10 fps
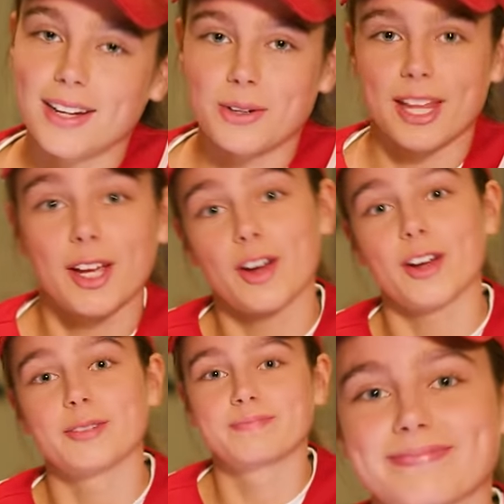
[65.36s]
I don't like
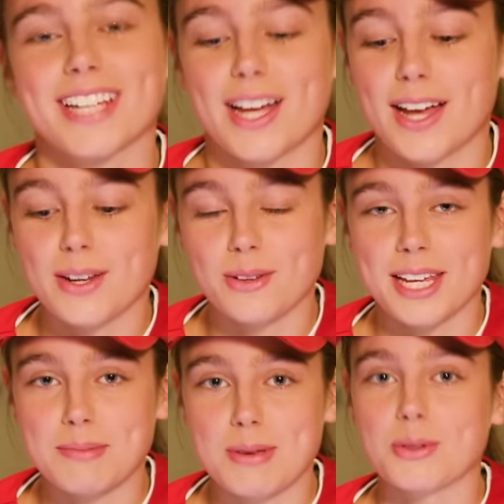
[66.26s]
her. I don't
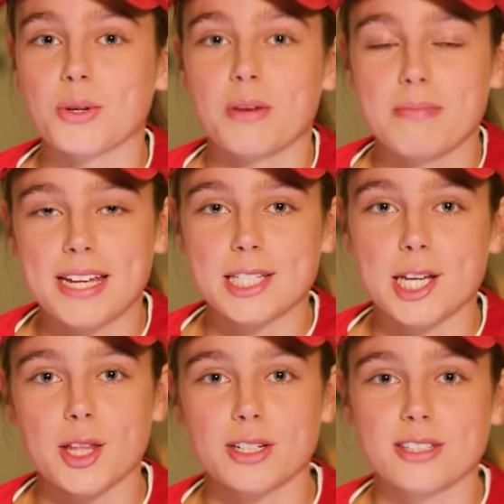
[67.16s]
like people who are mean
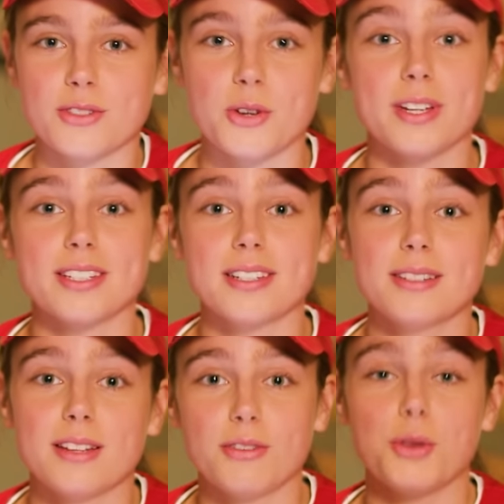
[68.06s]
to others for no reason.
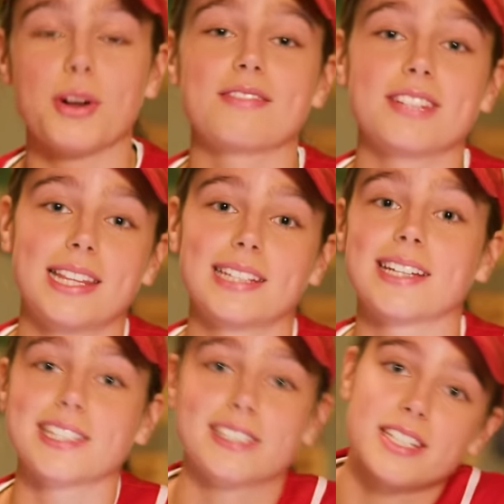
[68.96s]
If you don't have anything
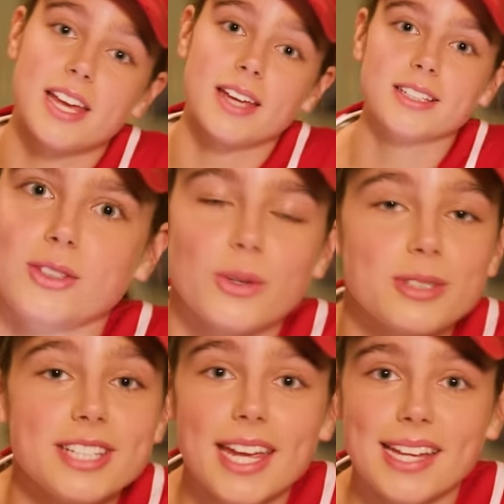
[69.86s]
nice to say, don't say